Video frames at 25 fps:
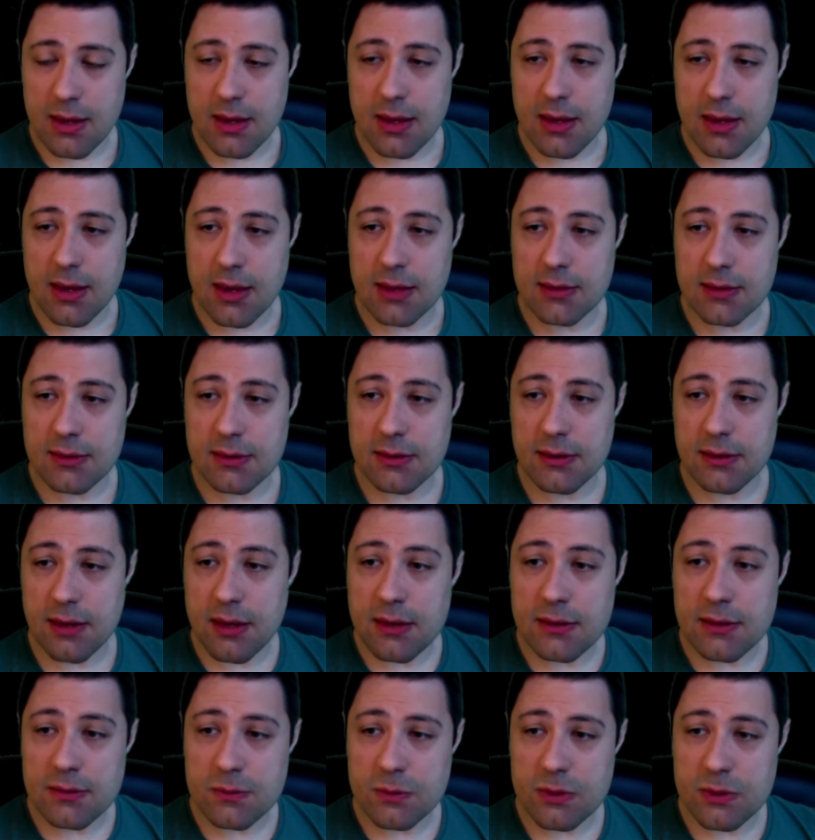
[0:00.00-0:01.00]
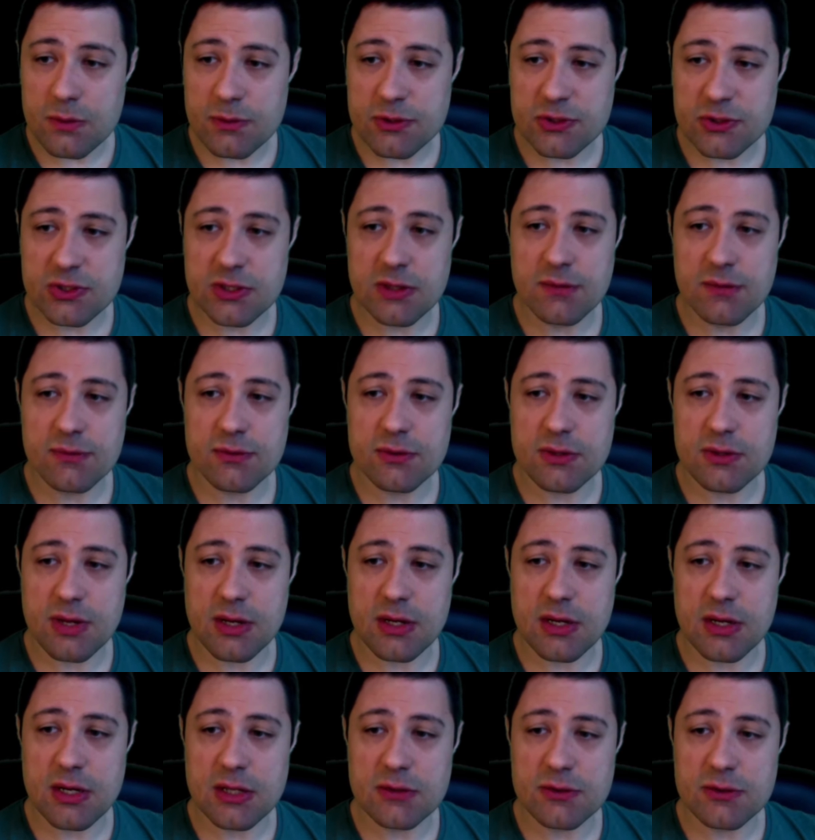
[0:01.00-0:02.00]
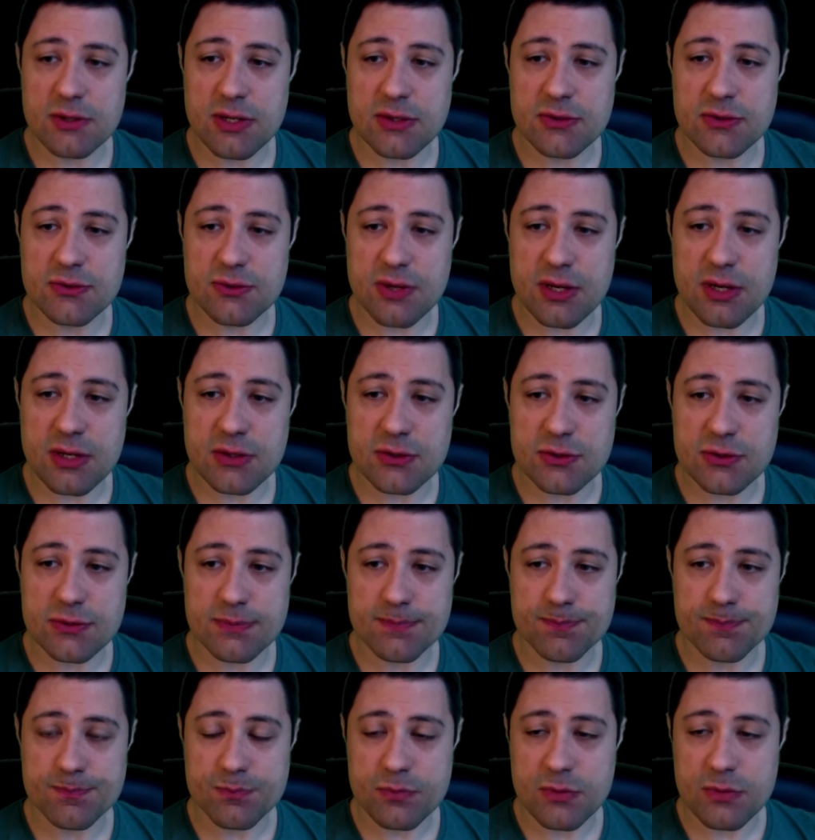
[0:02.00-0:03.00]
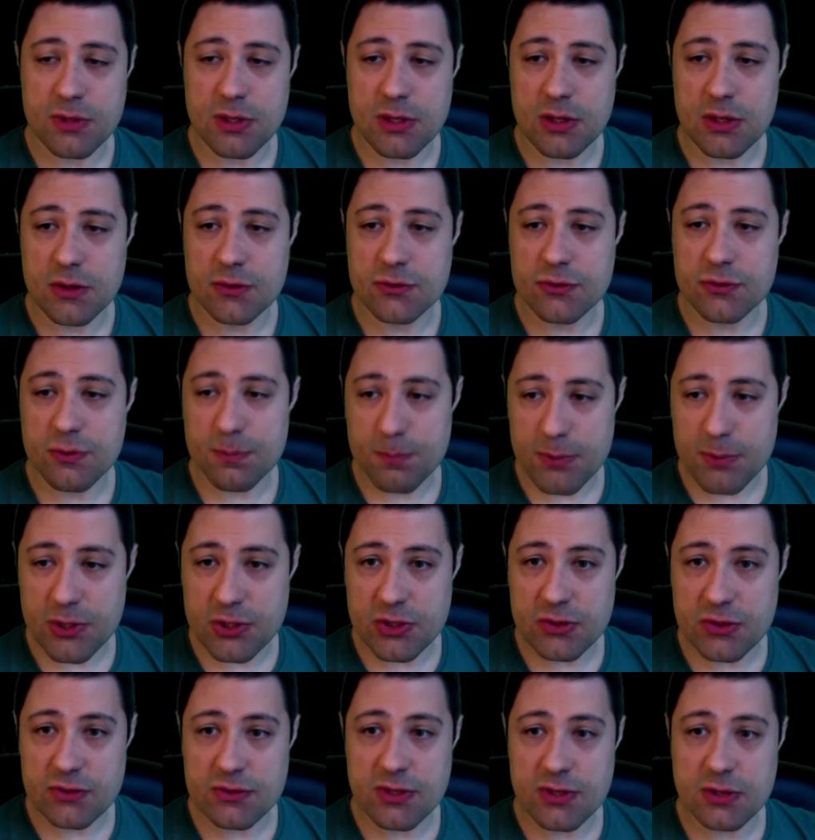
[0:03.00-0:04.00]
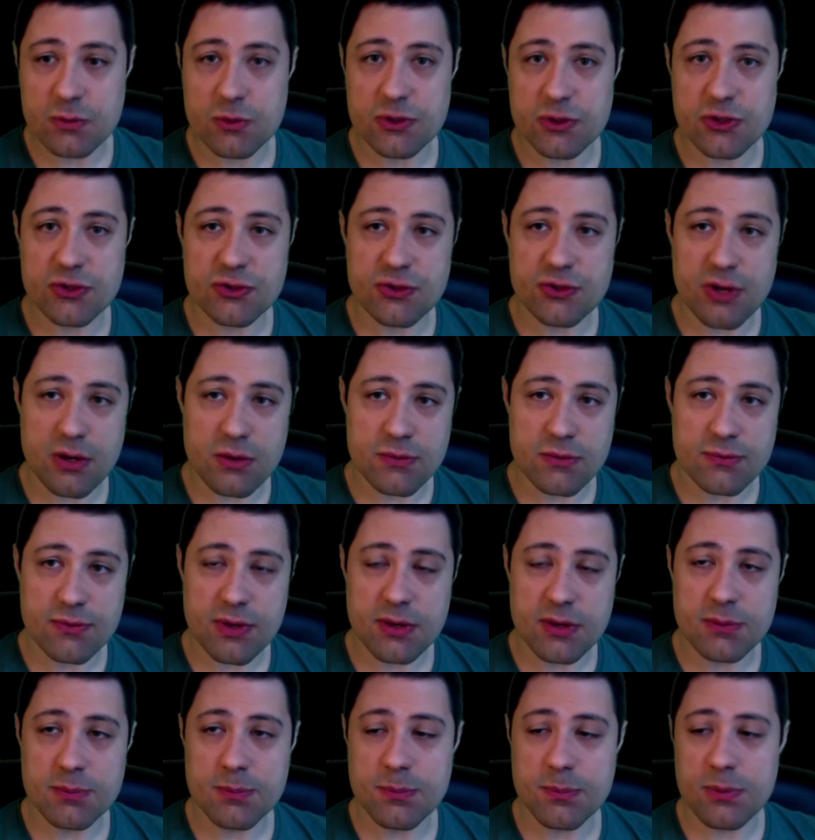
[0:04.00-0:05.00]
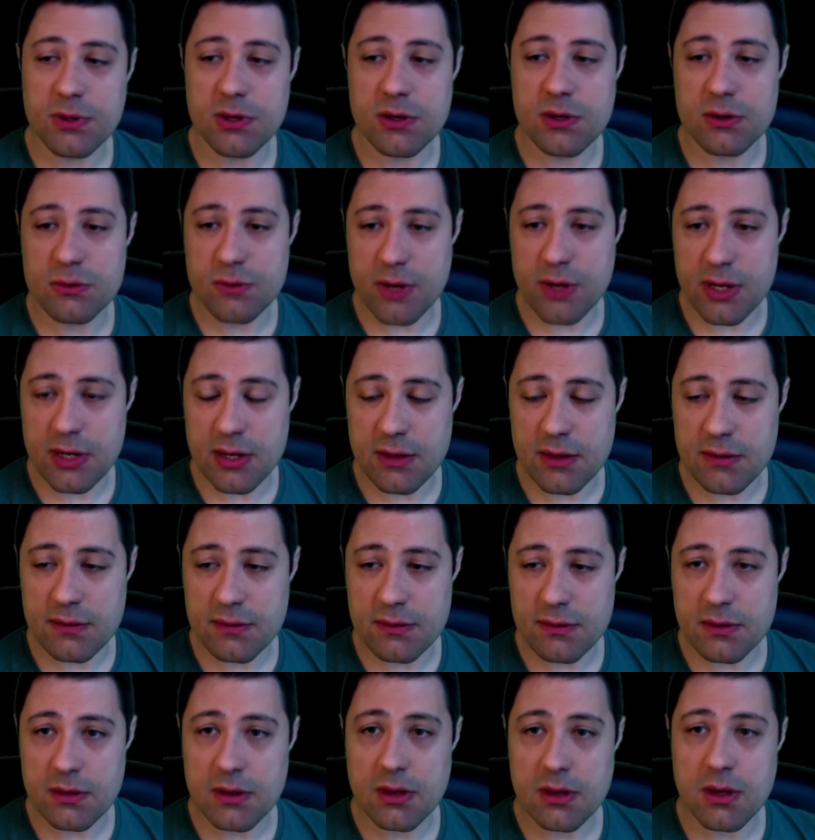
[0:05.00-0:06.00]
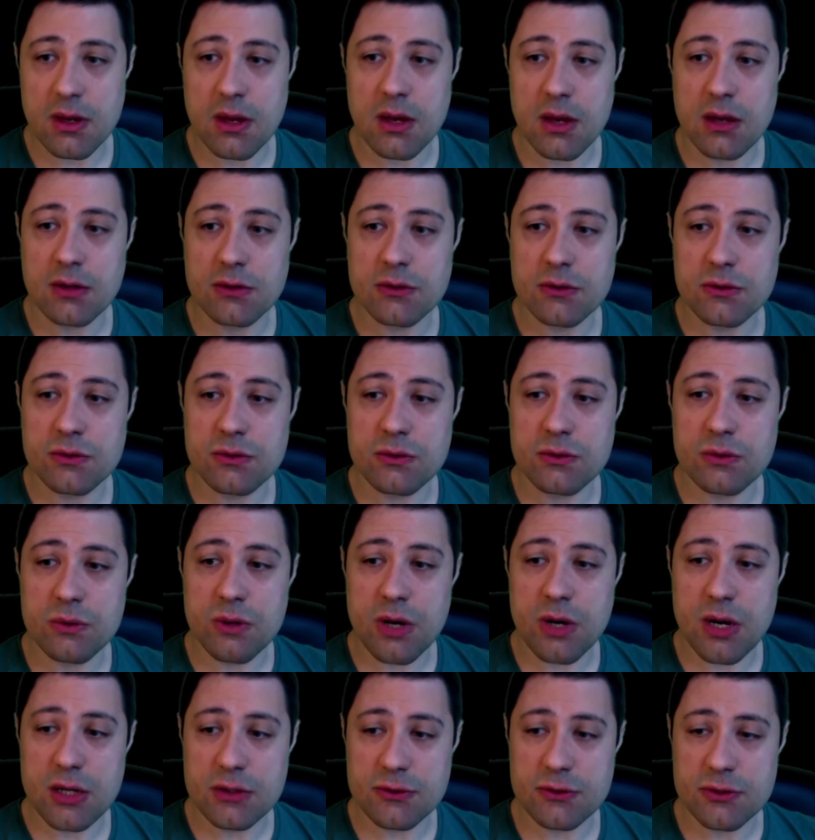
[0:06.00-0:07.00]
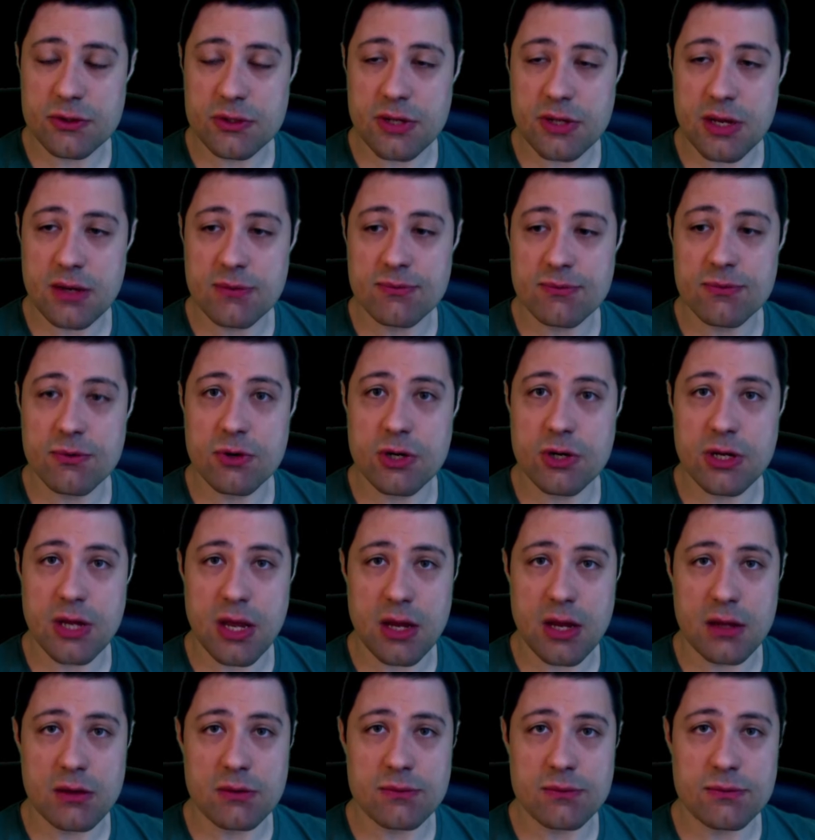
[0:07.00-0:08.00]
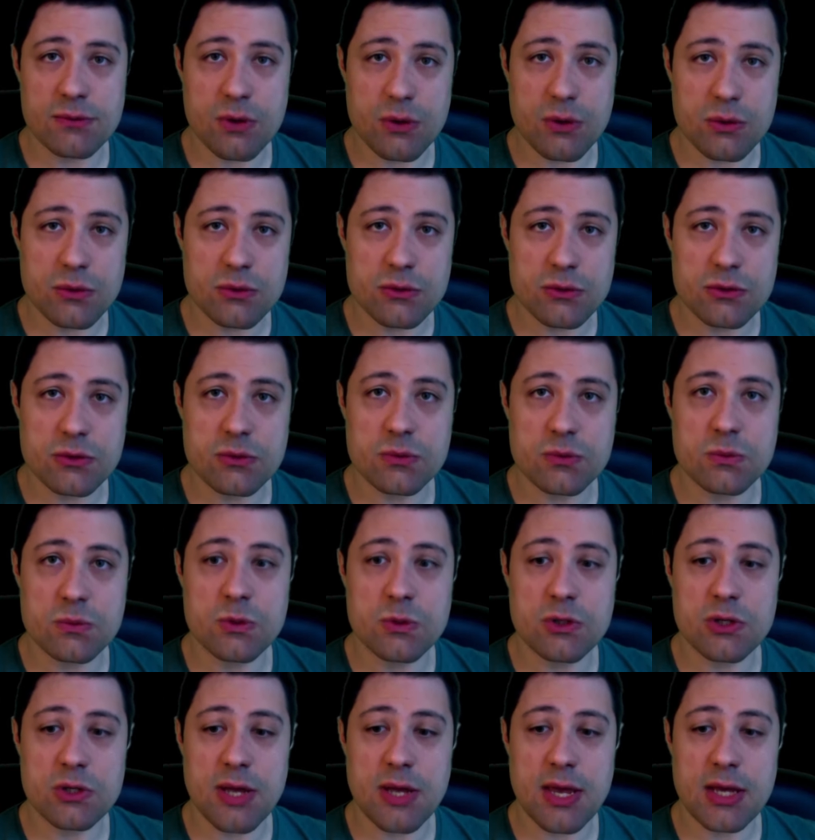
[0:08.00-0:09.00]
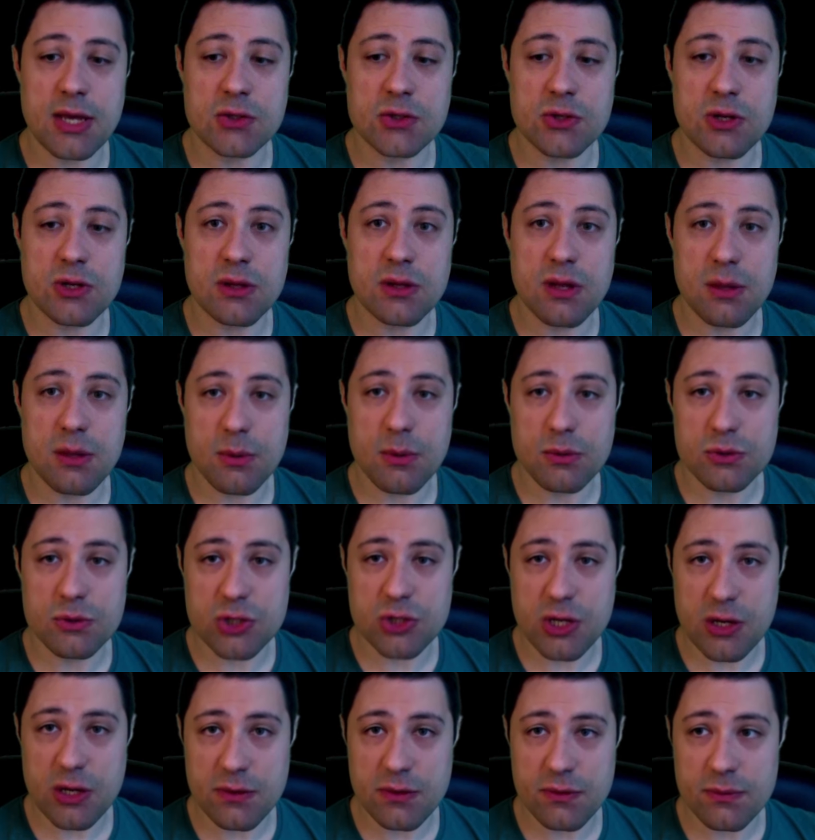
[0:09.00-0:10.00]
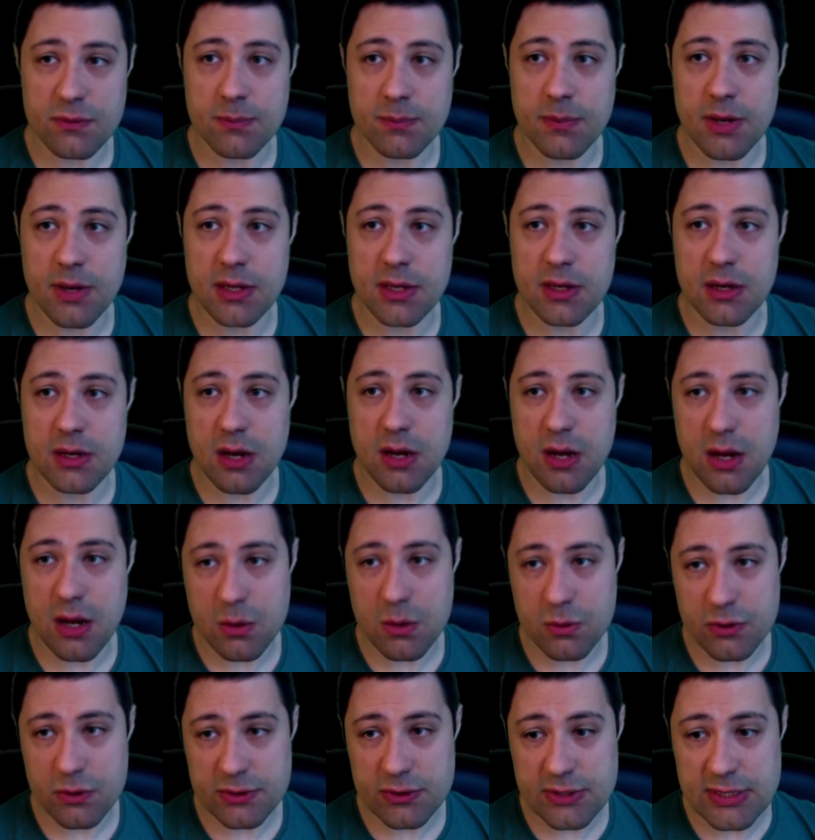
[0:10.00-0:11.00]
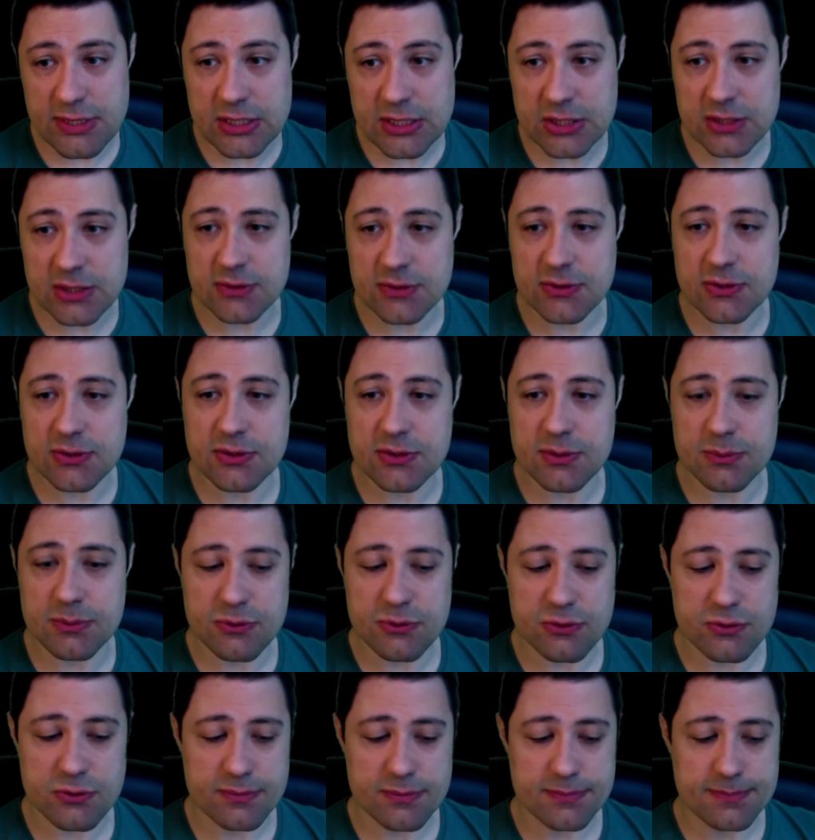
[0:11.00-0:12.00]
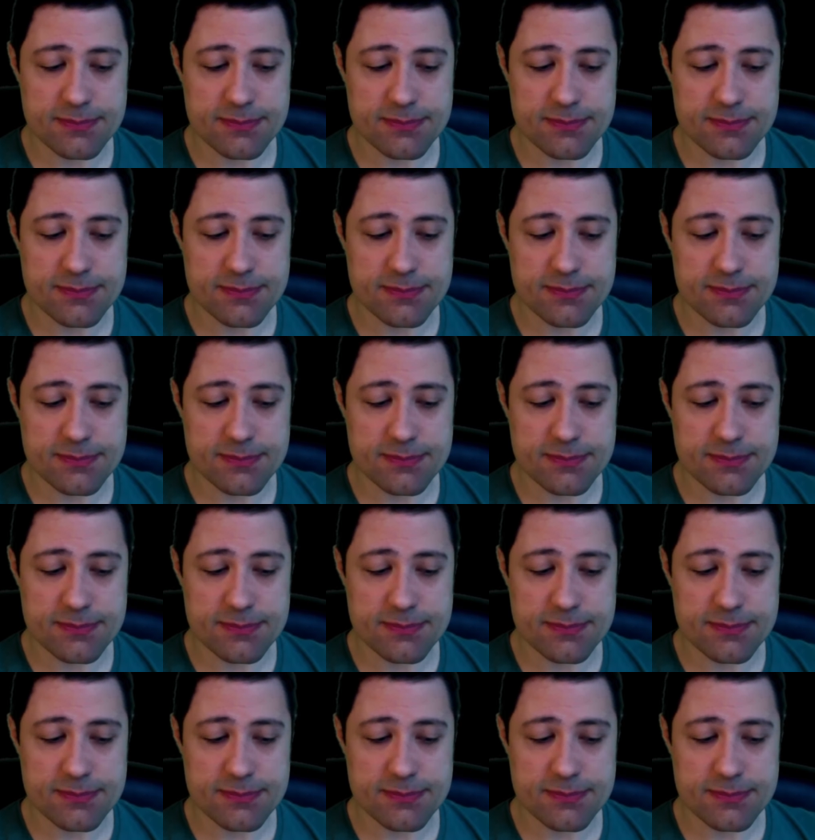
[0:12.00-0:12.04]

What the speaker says: At the end, we received 906 submissions that were self and peer graded, and 248 of those were actually double checked by our teaching assistants.